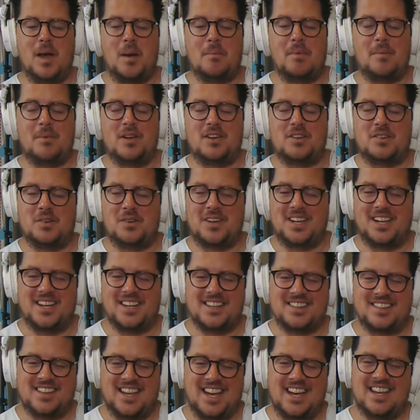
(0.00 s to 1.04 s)
Maybe in two
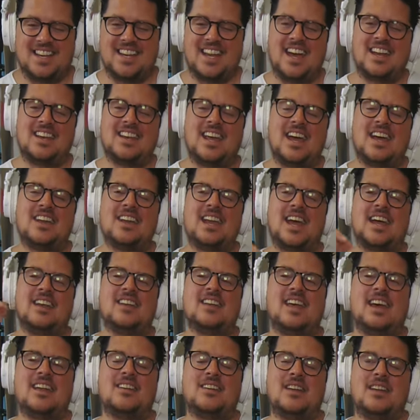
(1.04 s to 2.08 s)
years, and, yeah. and, and,
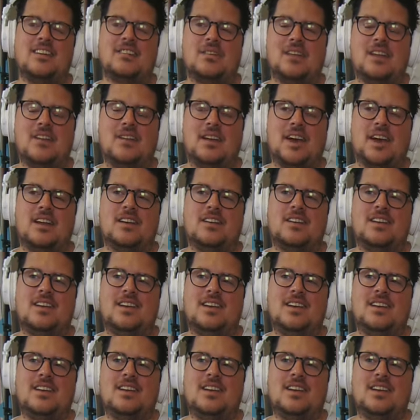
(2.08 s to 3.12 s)
and, and, and so okay,
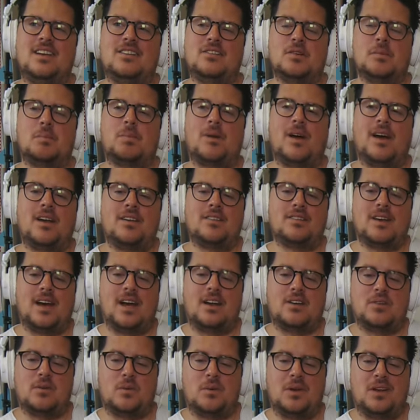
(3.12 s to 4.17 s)
the, the supply
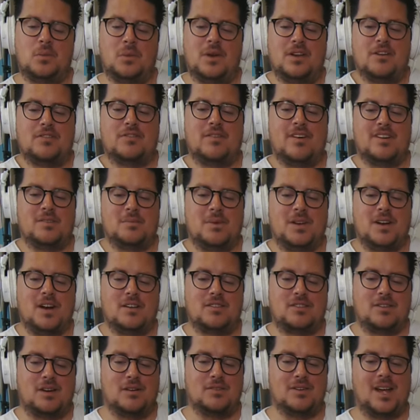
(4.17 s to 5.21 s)
side went really fast
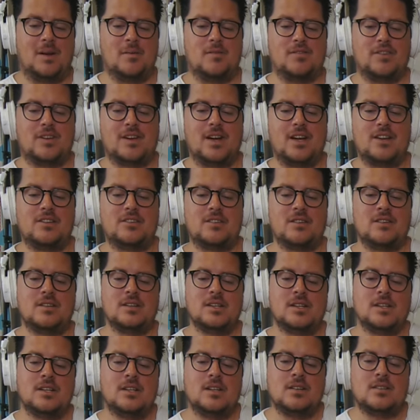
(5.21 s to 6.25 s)
because of the gamification.
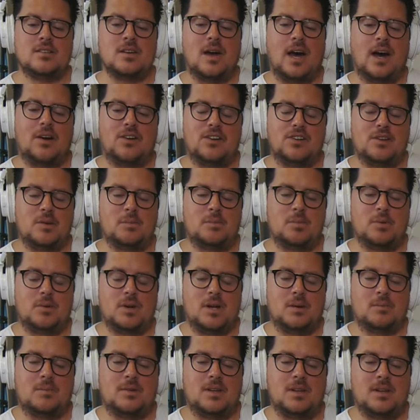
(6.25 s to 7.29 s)
Yeah. So how did you put
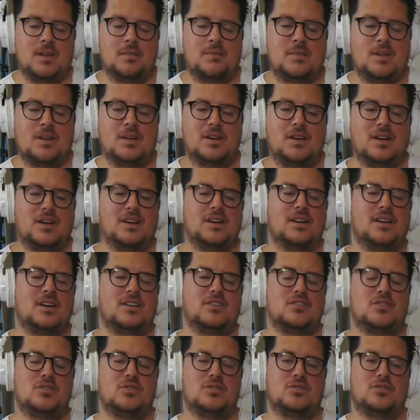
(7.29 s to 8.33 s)
up uh, uh, uh
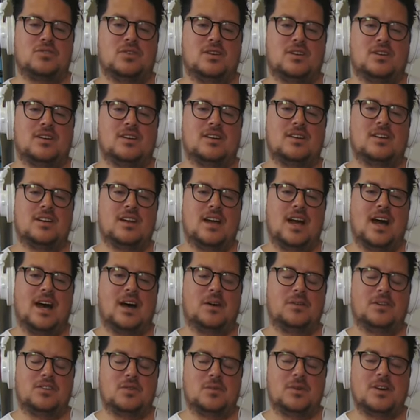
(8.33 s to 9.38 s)
to, to uh,
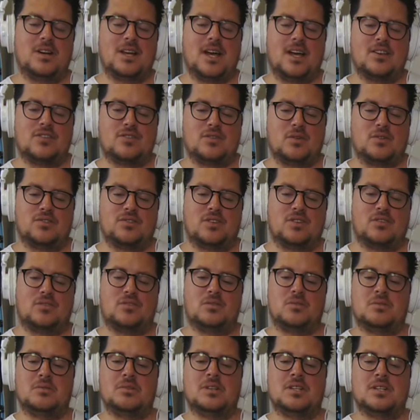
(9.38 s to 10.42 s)
how did you realize also
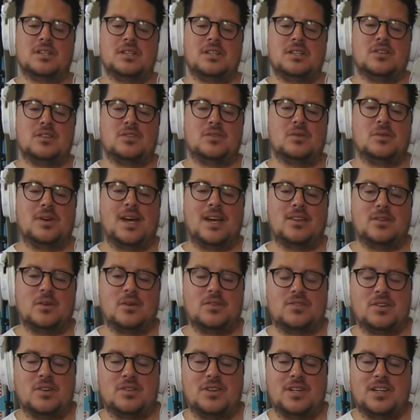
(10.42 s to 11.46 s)
to to get
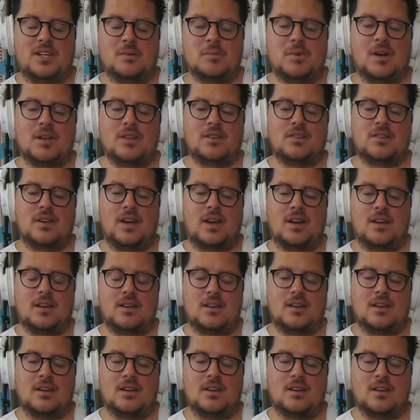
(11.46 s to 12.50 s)
also the demand side
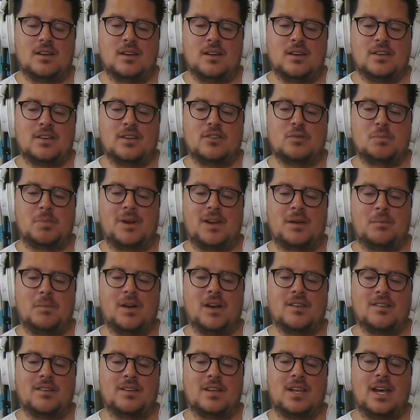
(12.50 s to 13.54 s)
uh, on the speed?
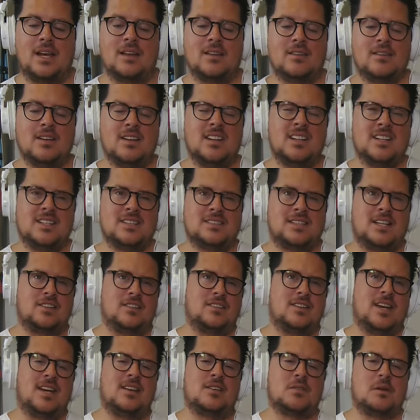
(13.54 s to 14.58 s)
Because in the end, that's a
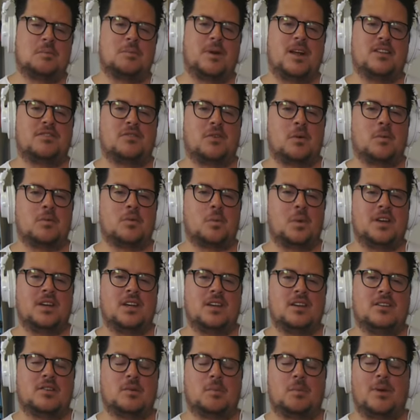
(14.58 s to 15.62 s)
danger of platforms when
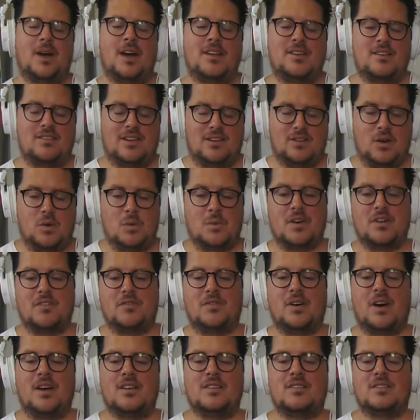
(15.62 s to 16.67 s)
the supply side is going really
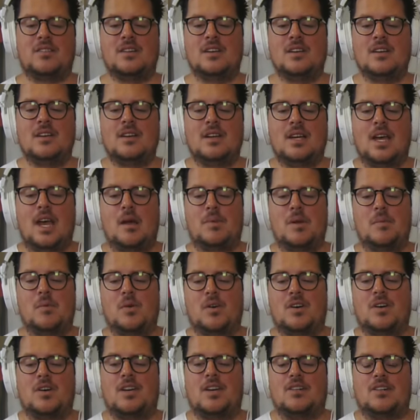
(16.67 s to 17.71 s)
fast and people
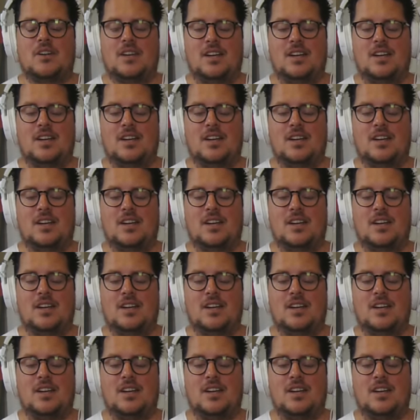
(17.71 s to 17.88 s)
are not